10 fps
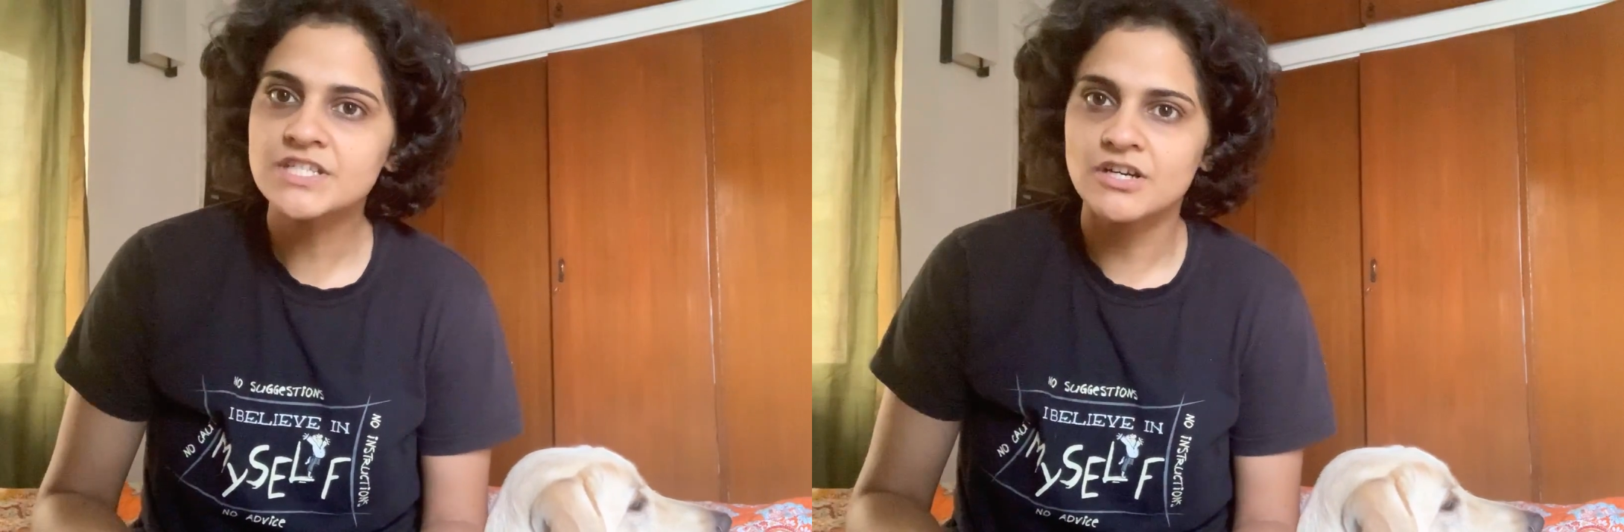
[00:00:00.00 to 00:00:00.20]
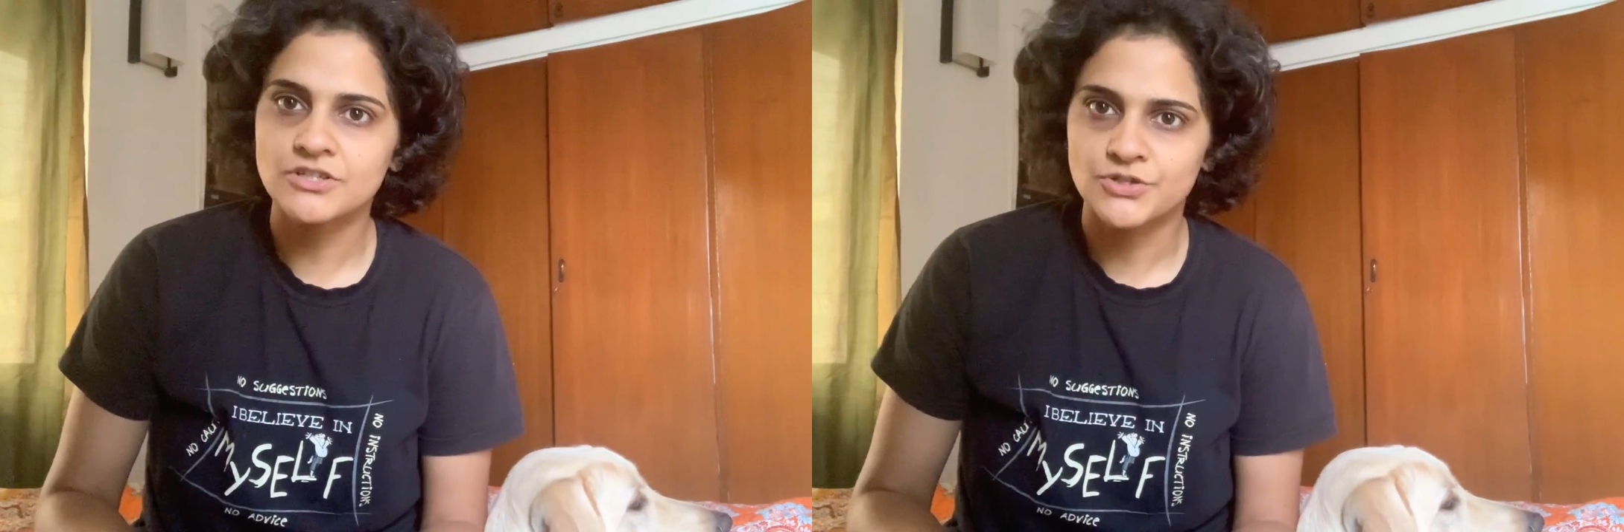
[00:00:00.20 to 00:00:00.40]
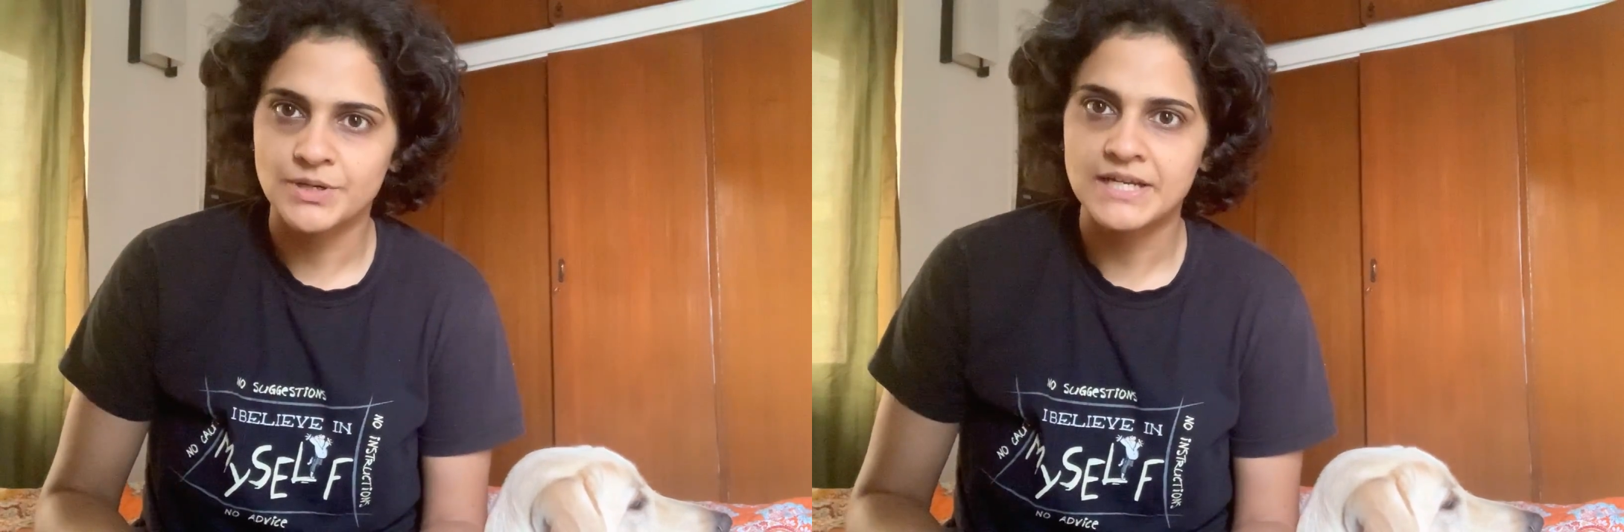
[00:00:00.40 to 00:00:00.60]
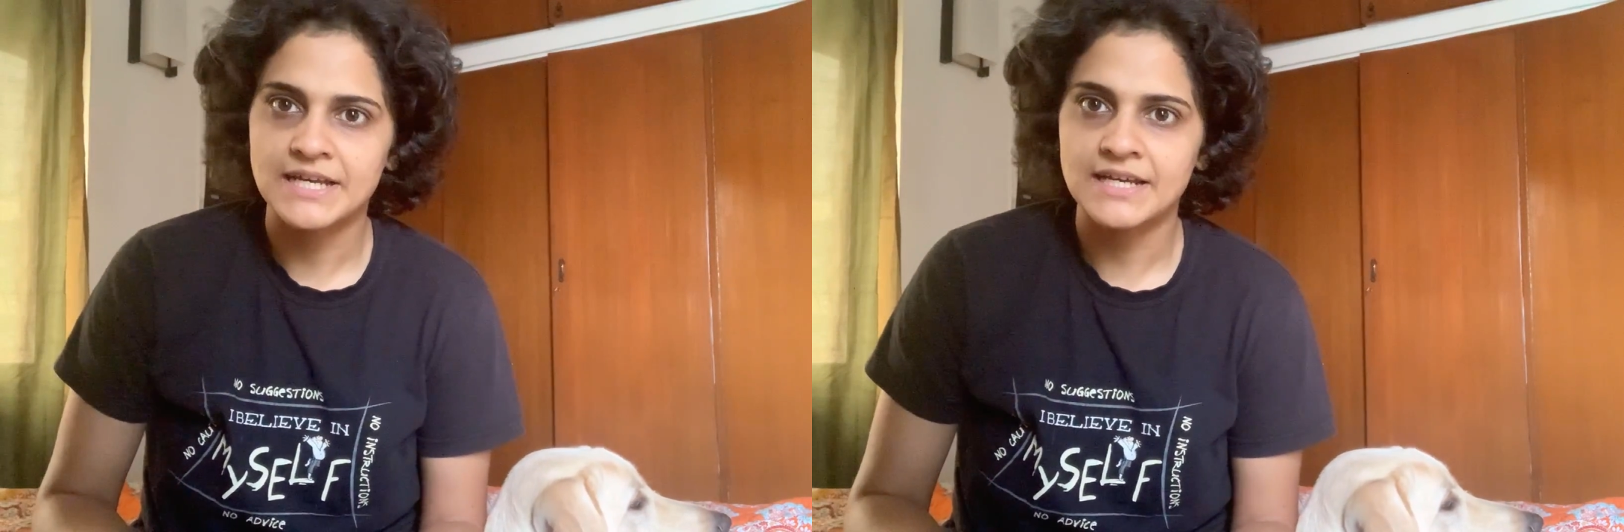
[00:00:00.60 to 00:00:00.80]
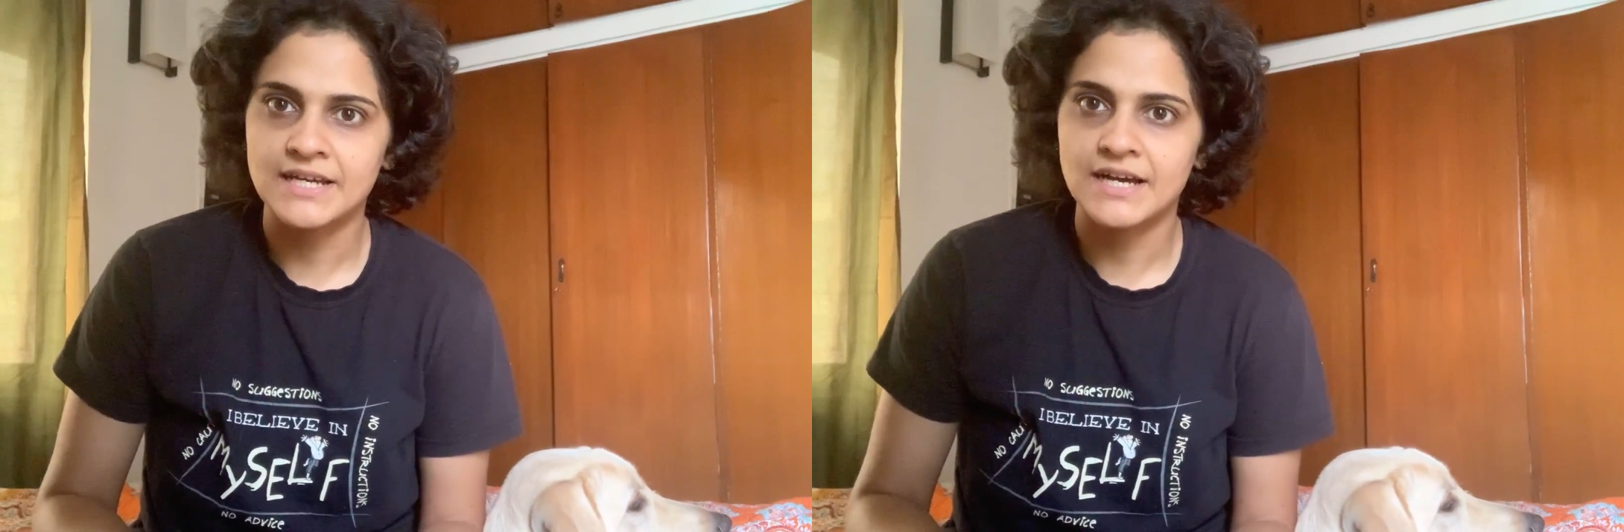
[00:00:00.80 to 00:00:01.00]
start
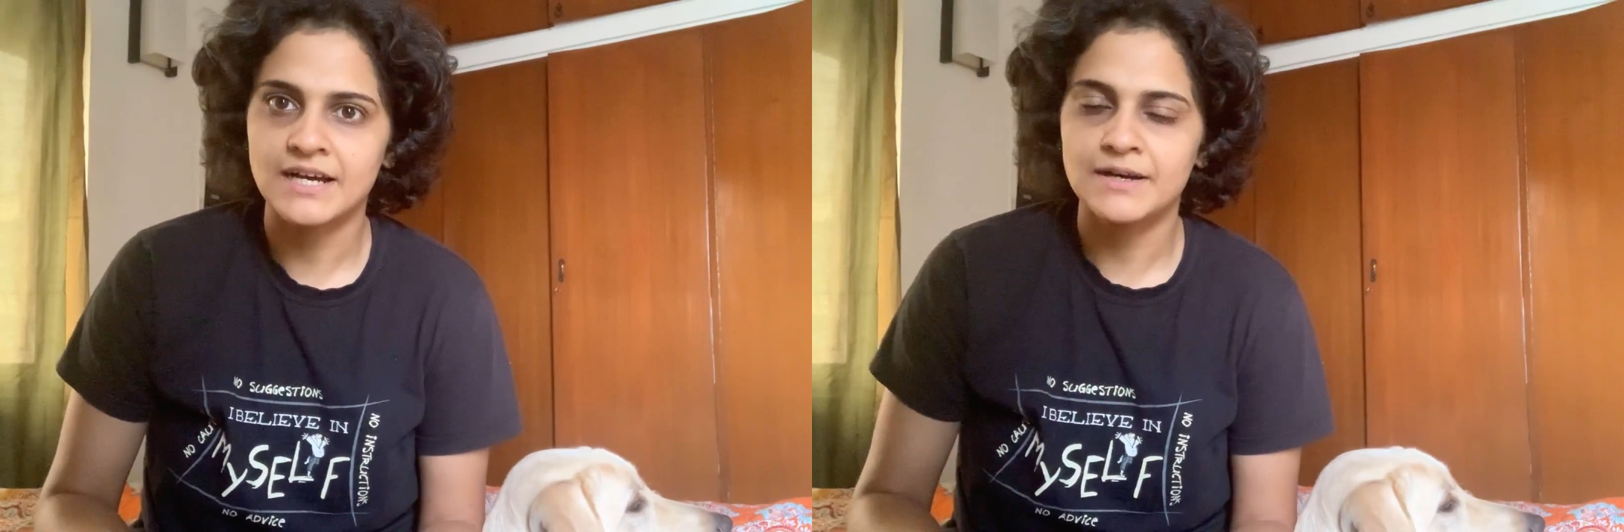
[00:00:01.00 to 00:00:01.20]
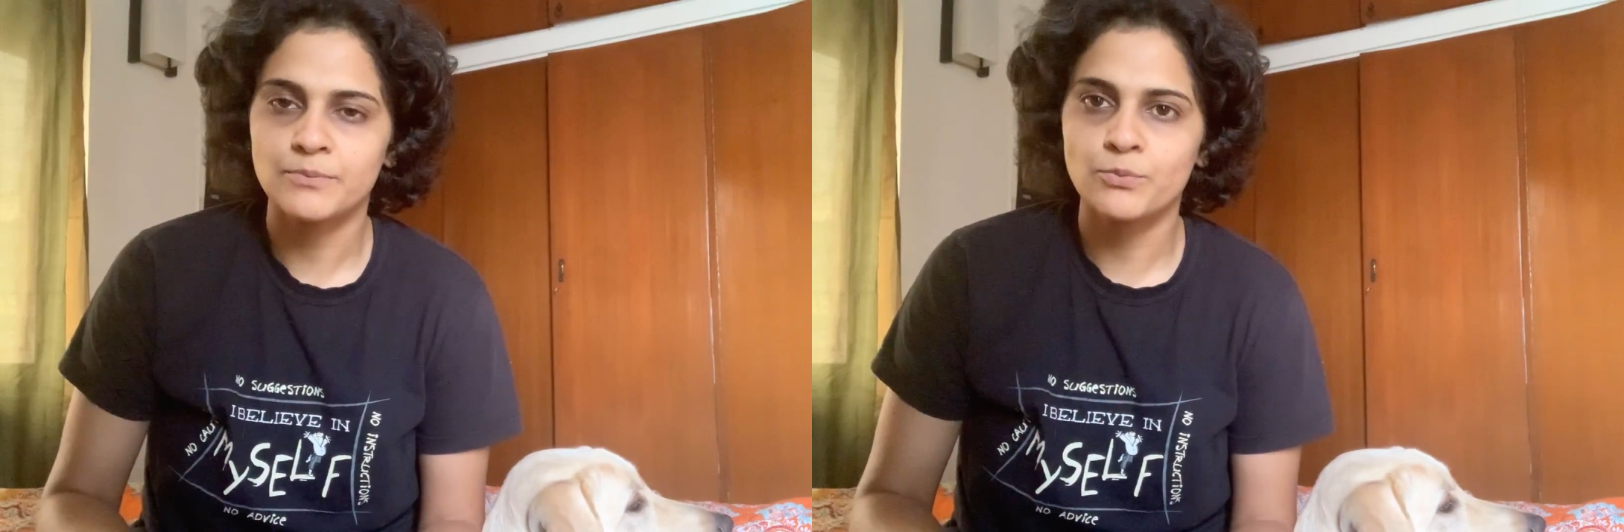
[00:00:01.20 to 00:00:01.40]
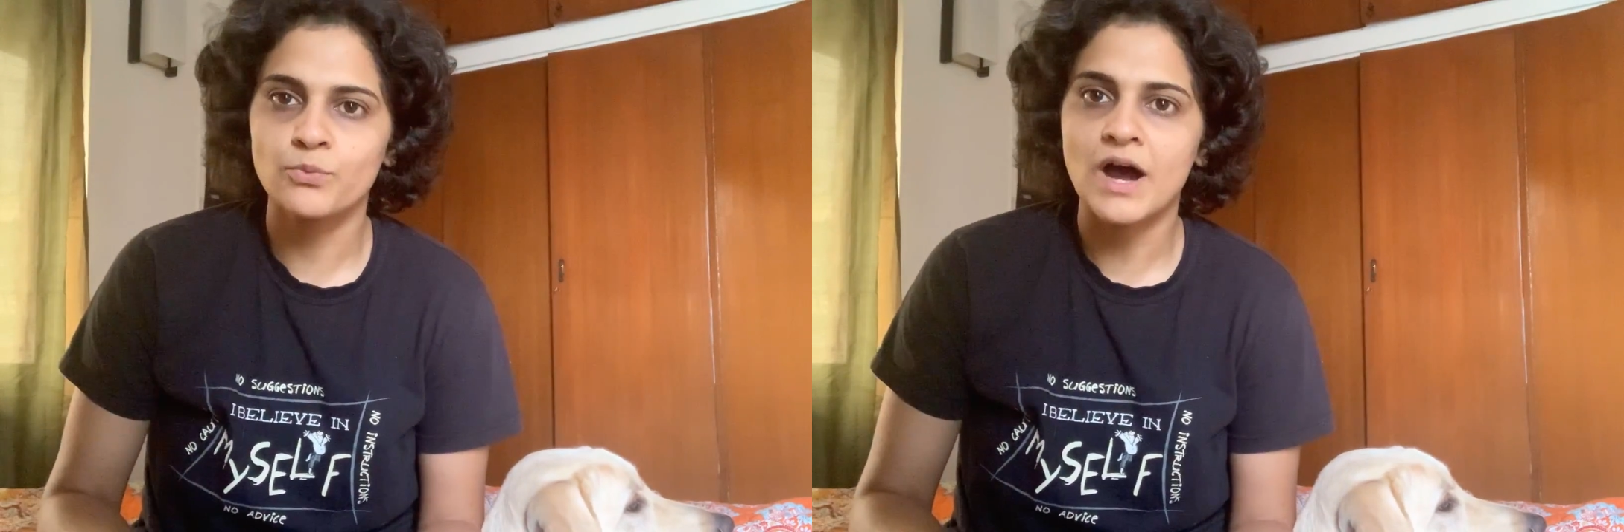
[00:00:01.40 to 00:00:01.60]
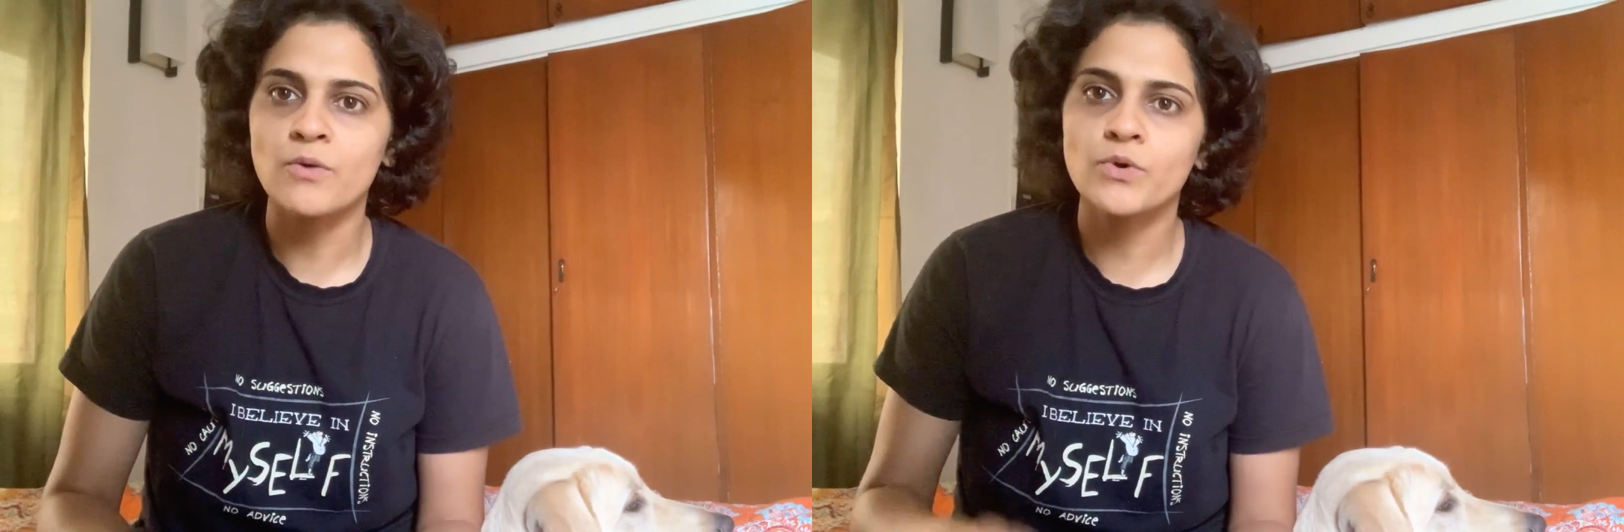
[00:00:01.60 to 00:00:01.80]
training, I